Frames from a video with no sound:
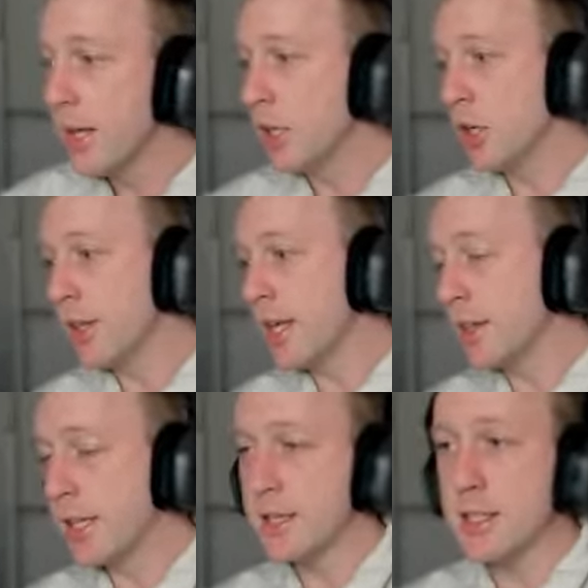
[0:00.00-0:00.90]

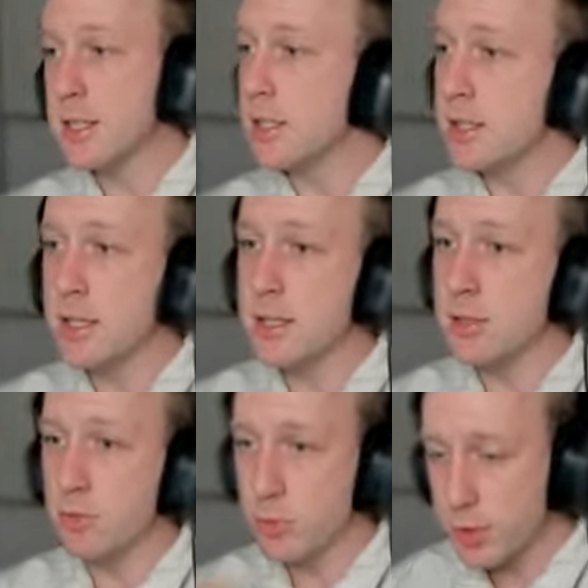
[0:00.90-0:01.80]
This
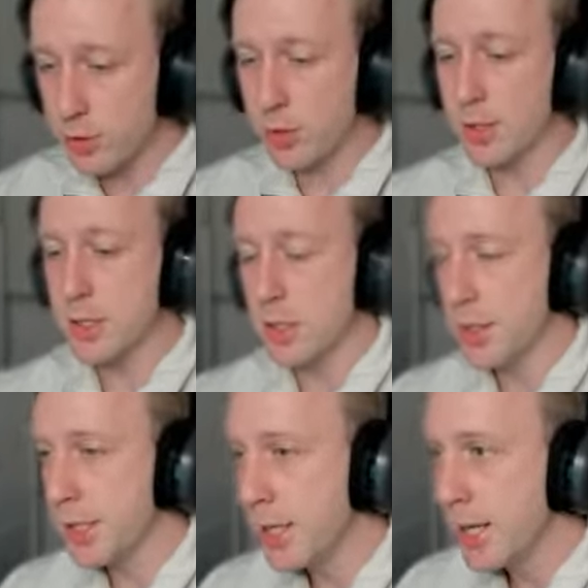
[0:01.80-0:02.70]
is really, really
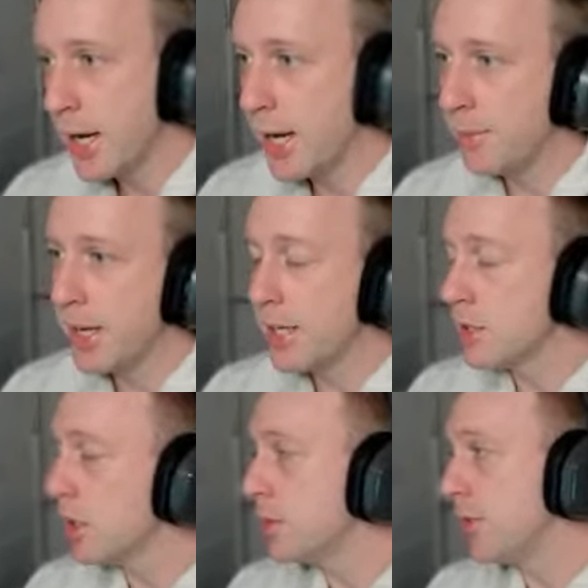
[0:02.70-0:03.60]
solid. And in
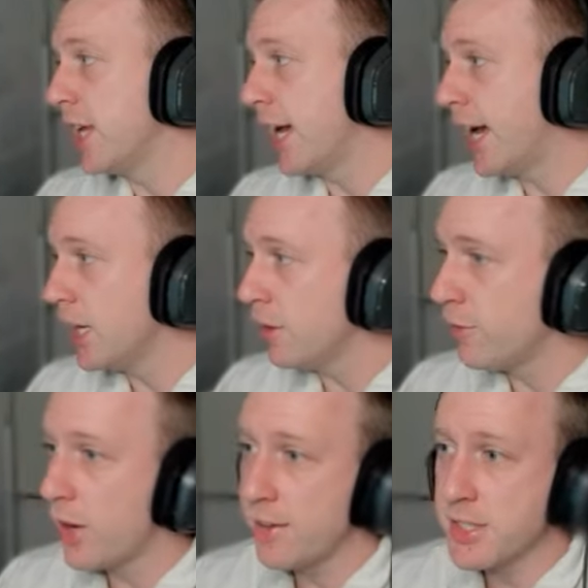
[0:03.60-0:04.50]
terms of, how do you
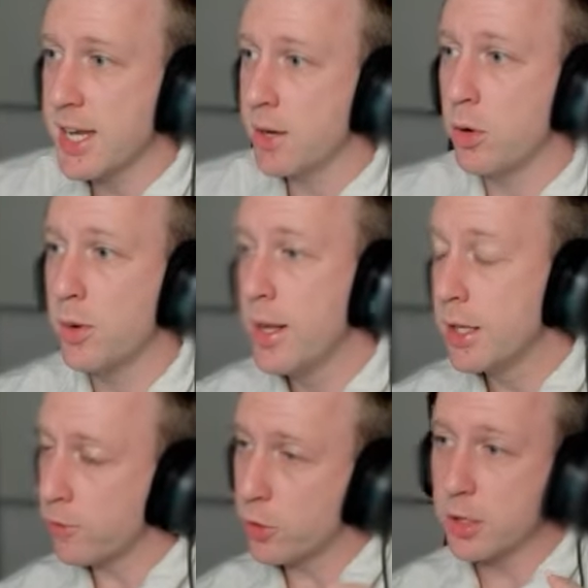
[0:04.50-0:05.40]
5-stack? Well,
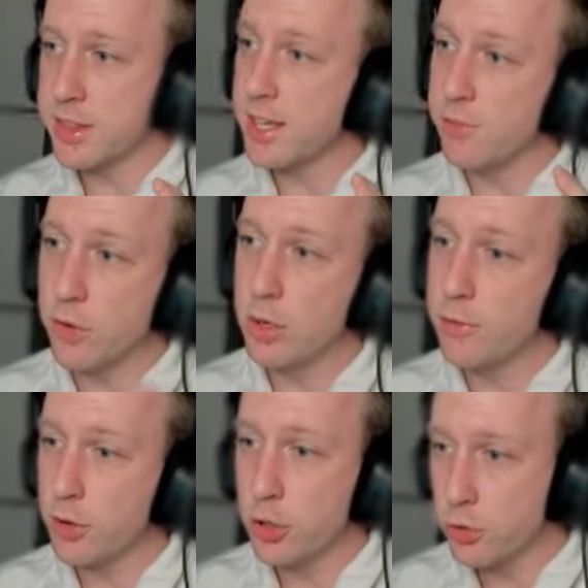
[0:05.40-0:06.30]
you've got to think very,
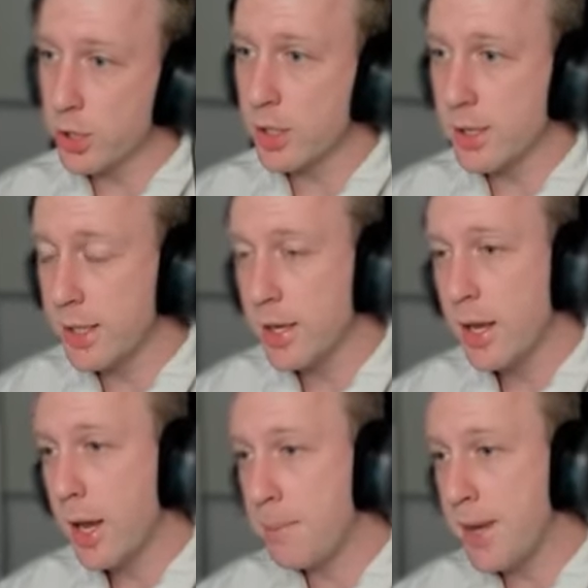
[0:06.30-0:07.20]
very critically
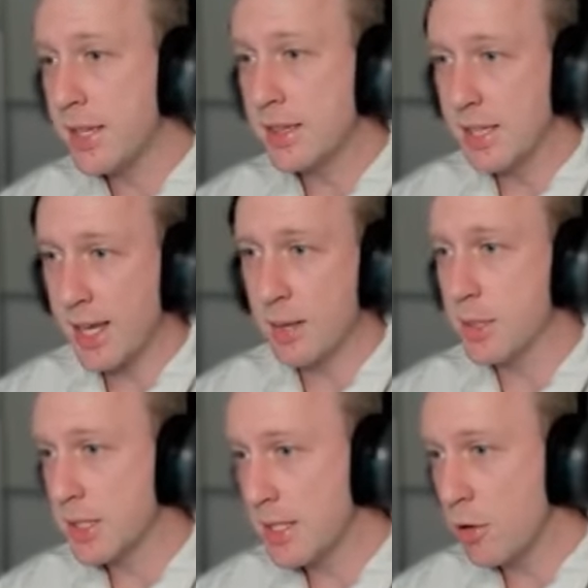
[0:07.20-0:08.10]
about the game
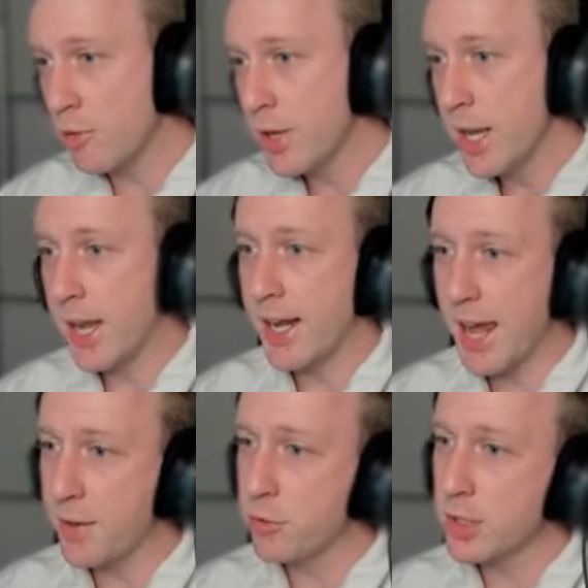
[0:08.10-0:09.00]
itself and every